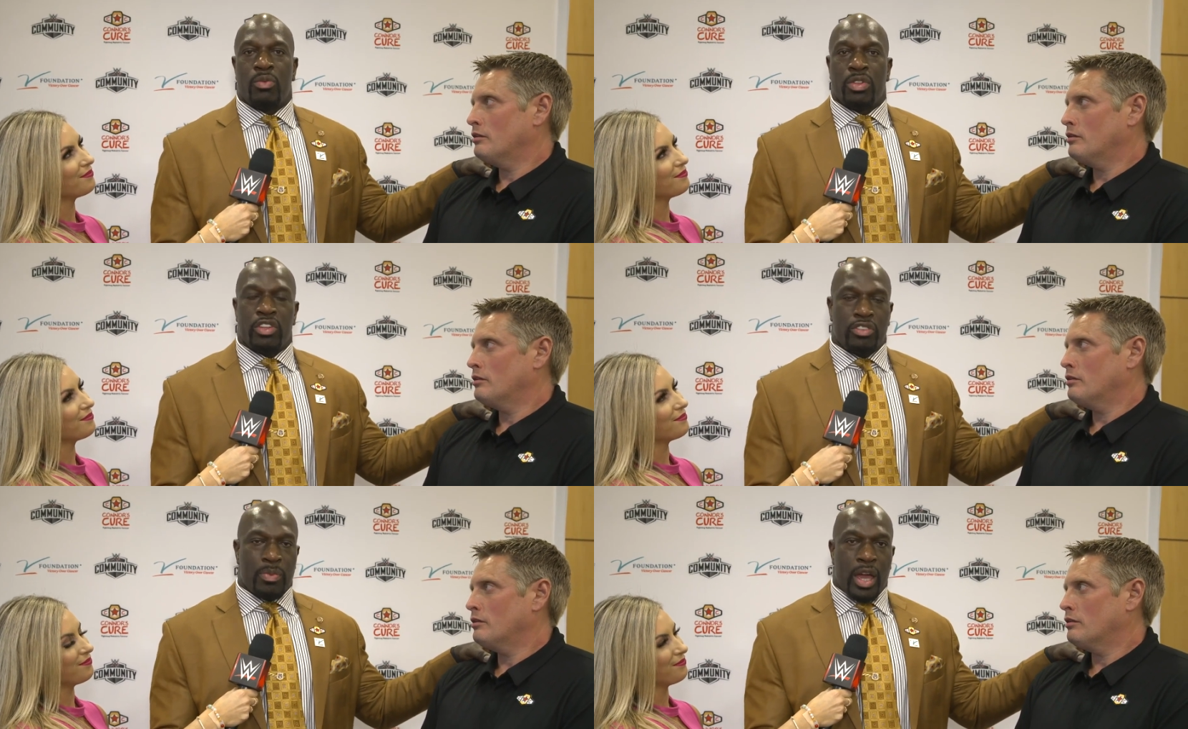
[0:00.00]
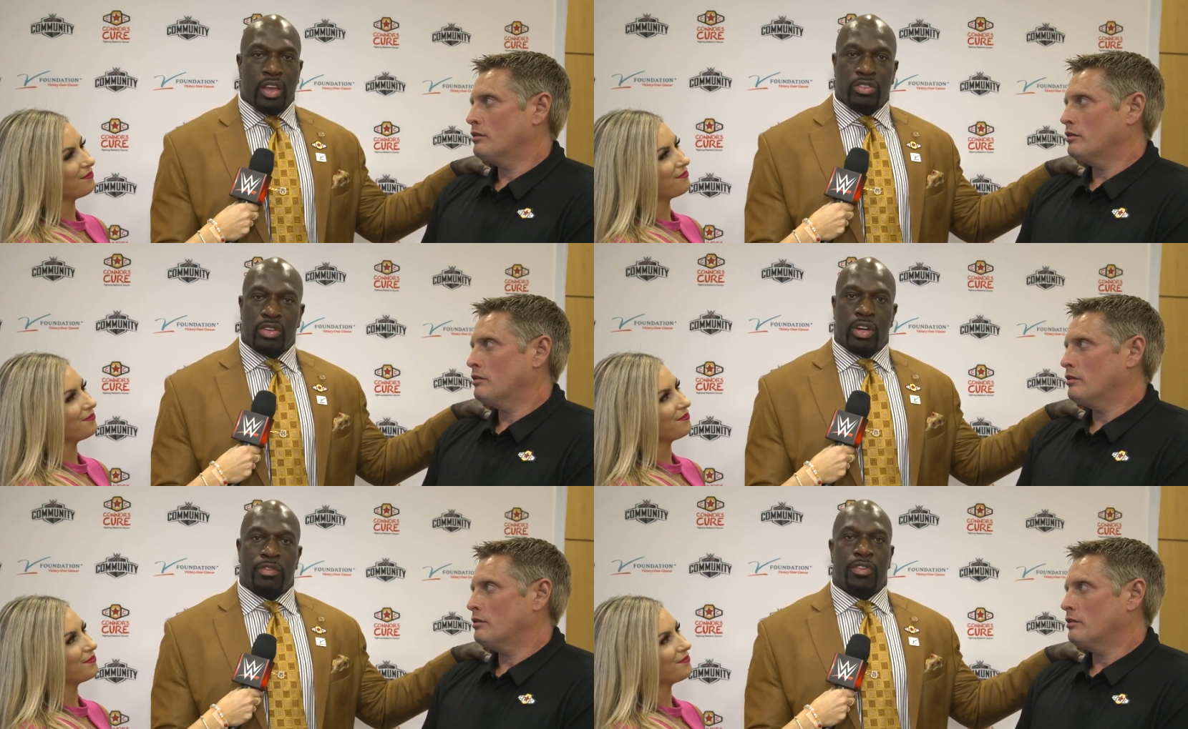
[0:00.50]
Speaker 1: with the
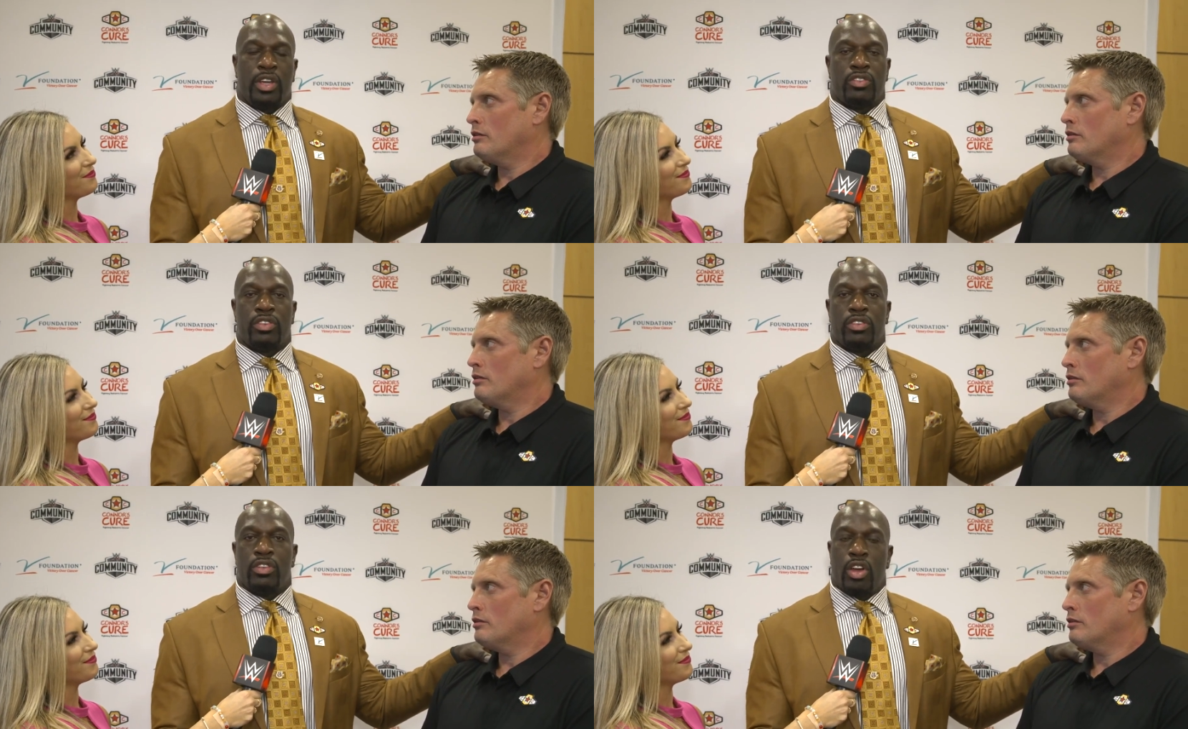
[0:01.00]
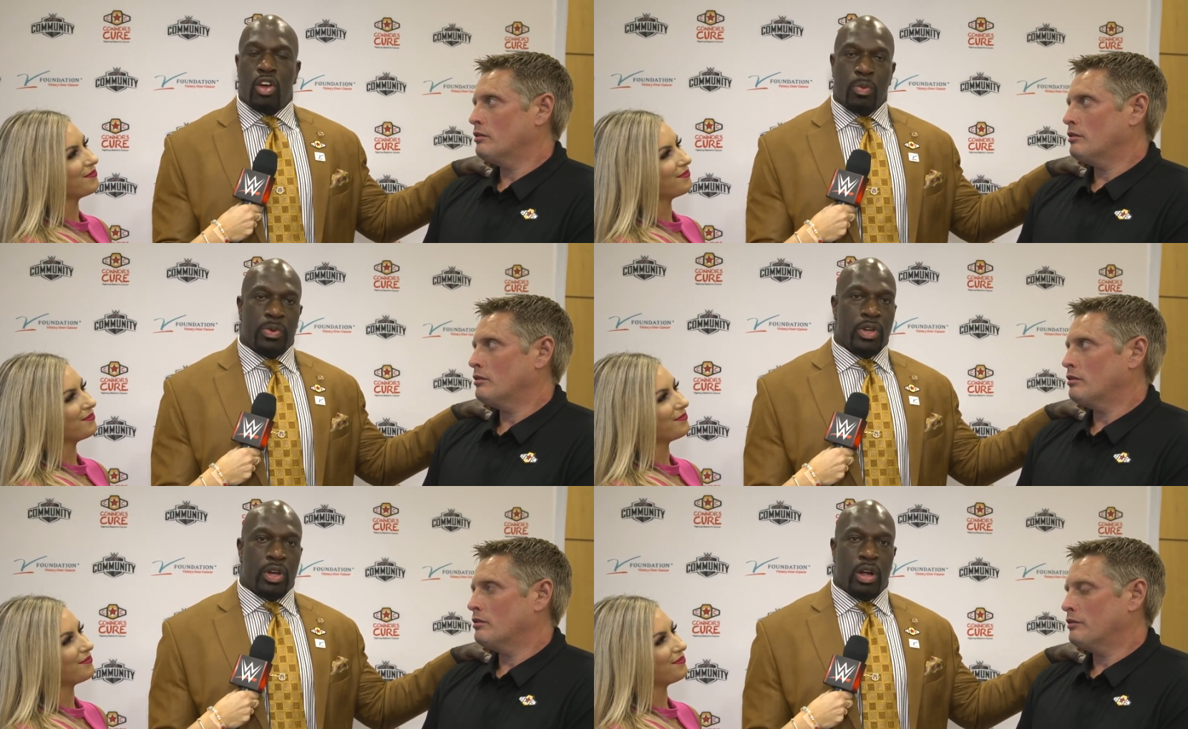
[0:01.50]
smiles on their faces, the
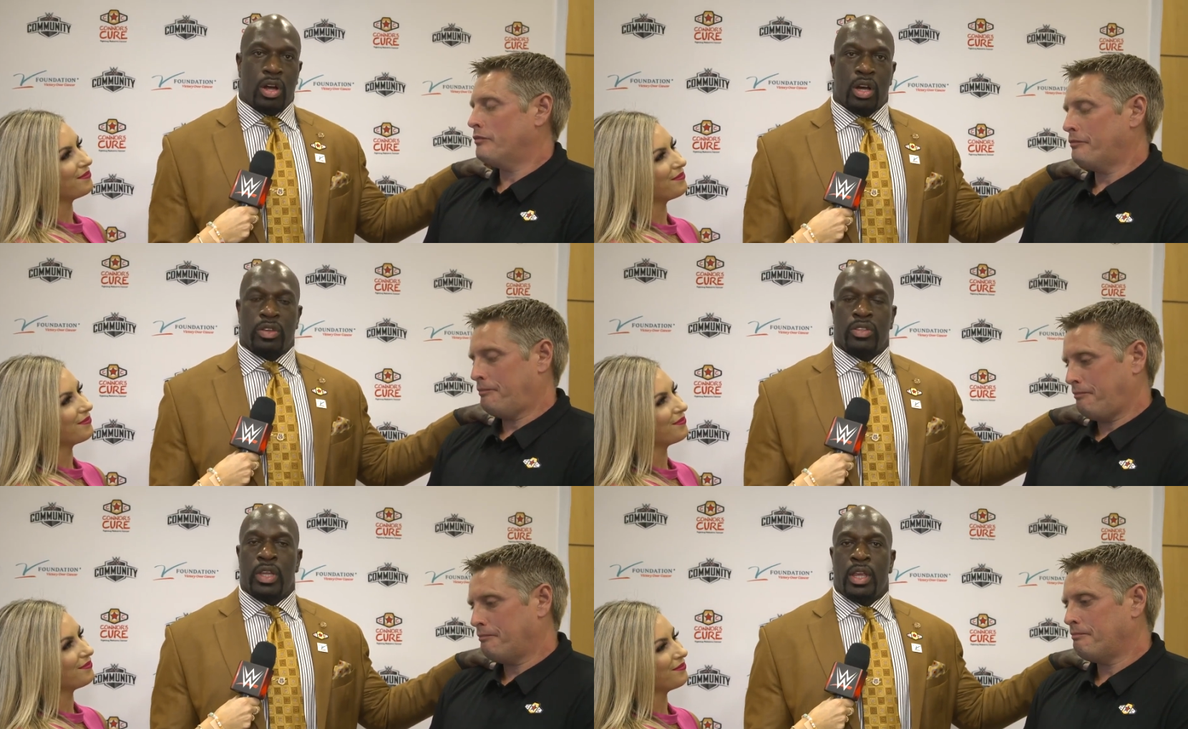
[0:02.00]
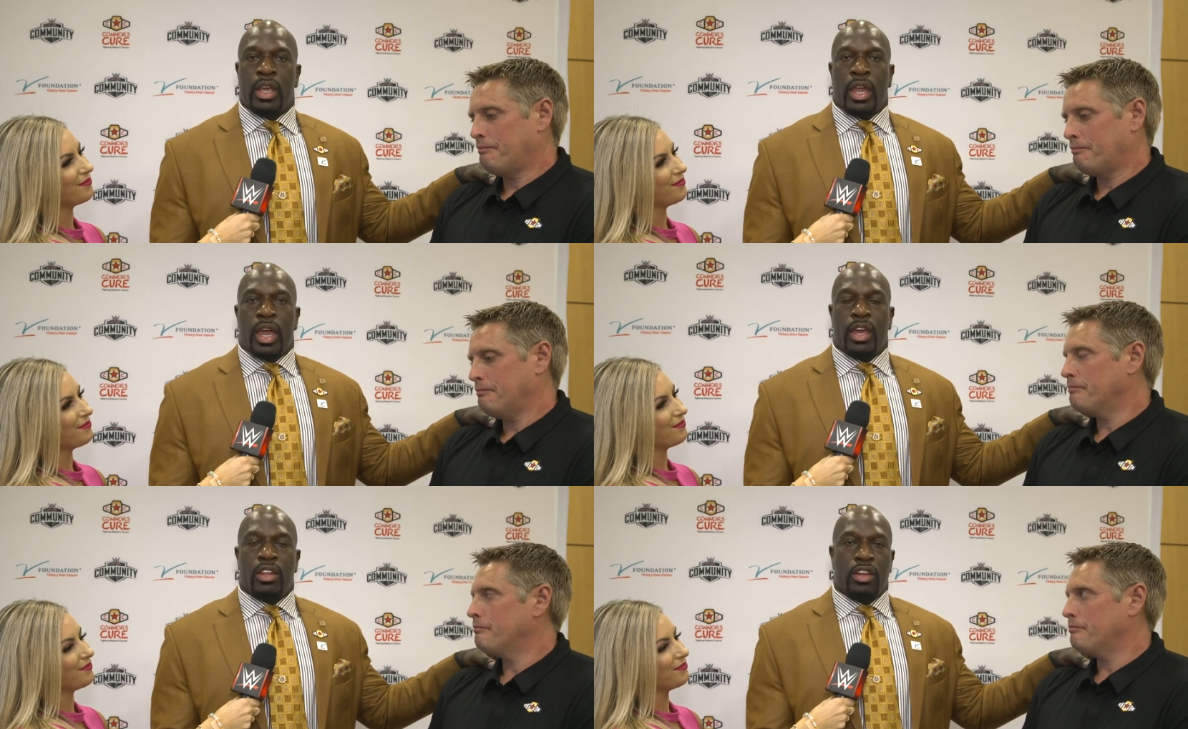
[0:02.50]
hope in their hearts,
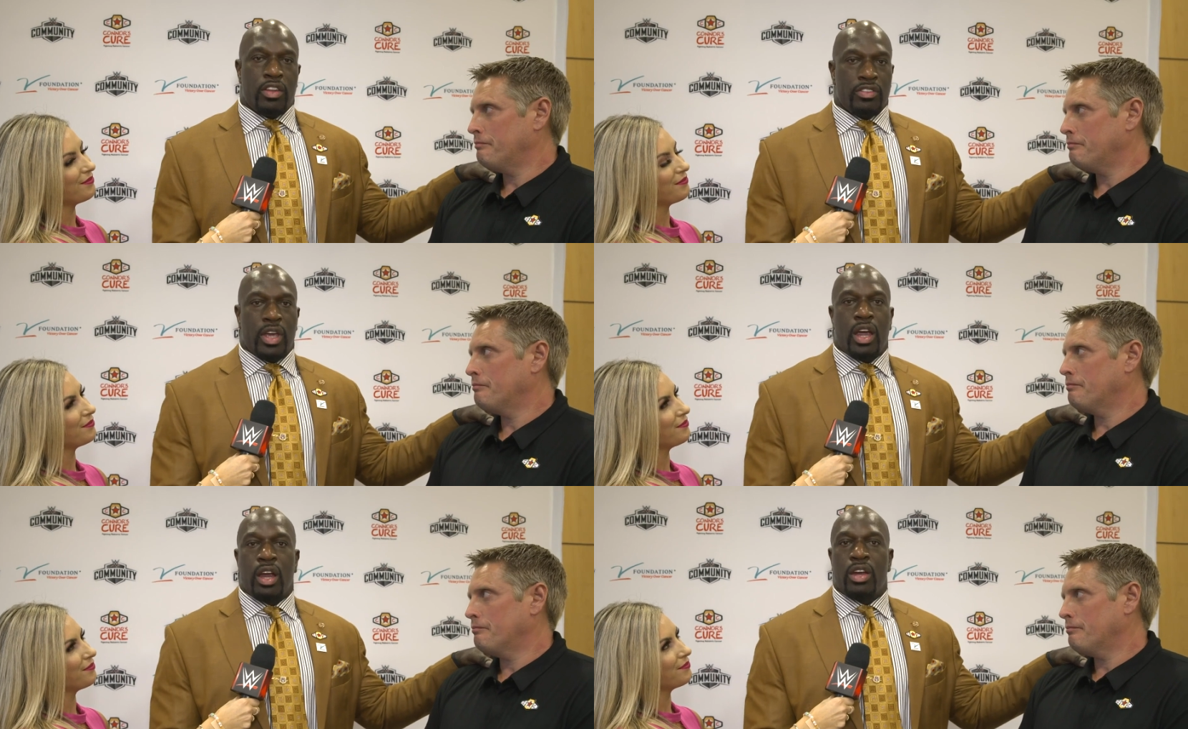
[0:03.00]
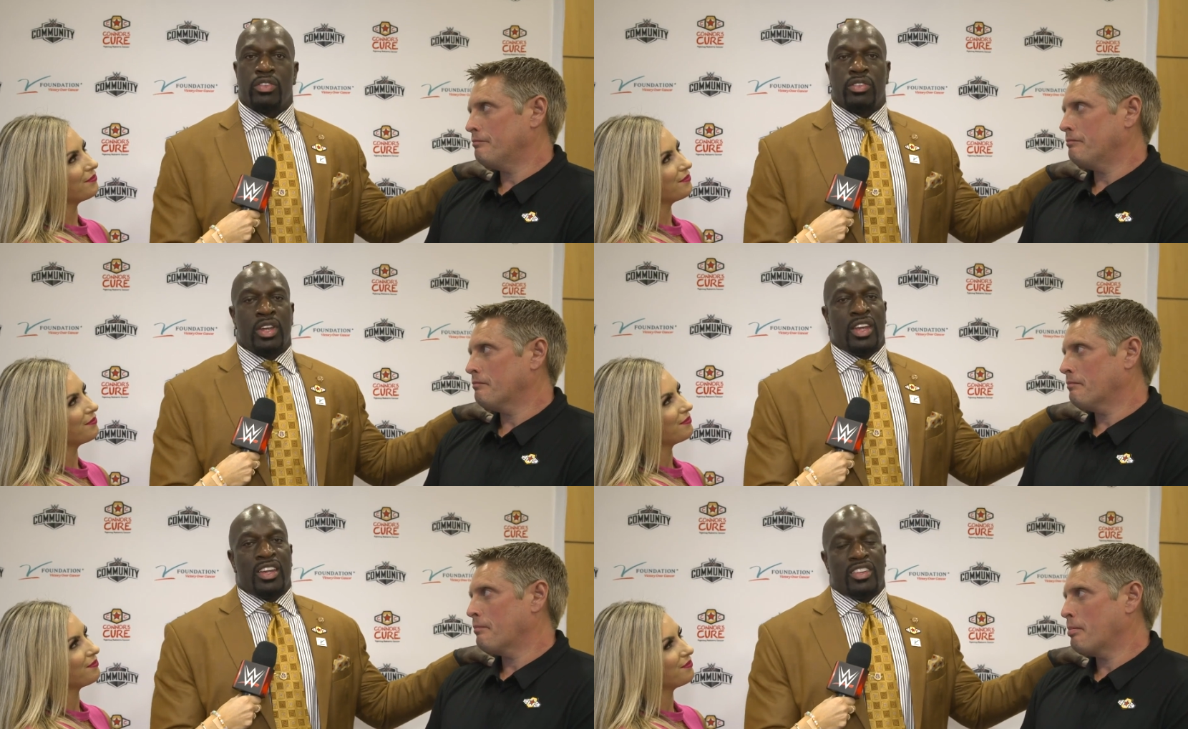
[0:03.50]
and the desires